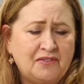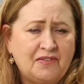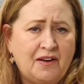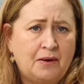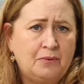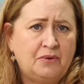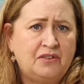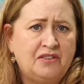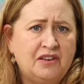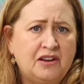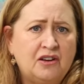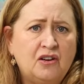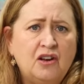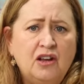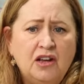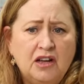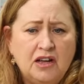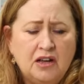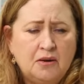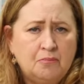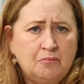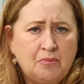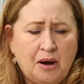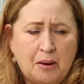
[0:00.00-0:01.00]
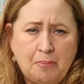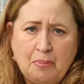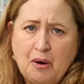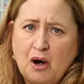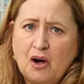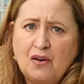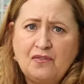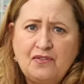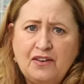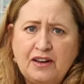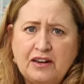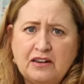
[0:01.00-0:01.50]
If I was in my
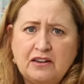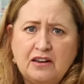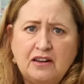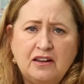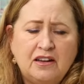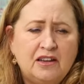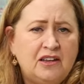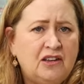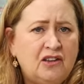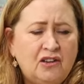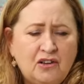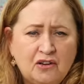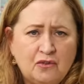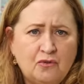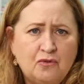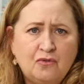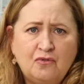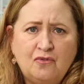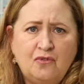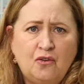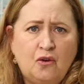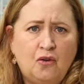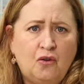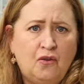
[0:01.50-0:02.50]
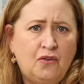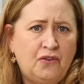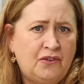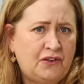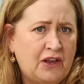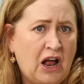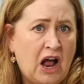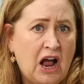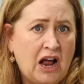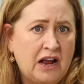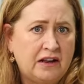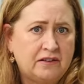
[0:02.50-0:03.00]
perfect youthful
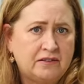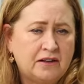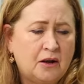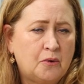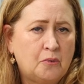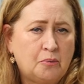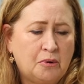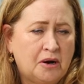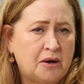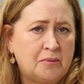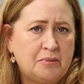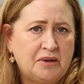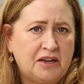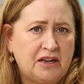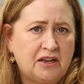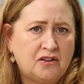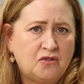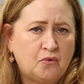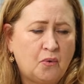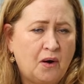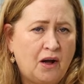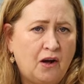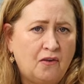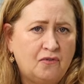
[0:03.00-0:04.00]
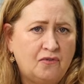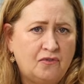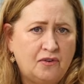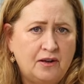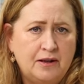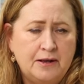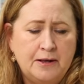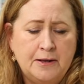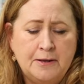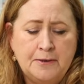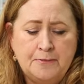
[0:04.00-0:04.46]
size, I would probably be a 12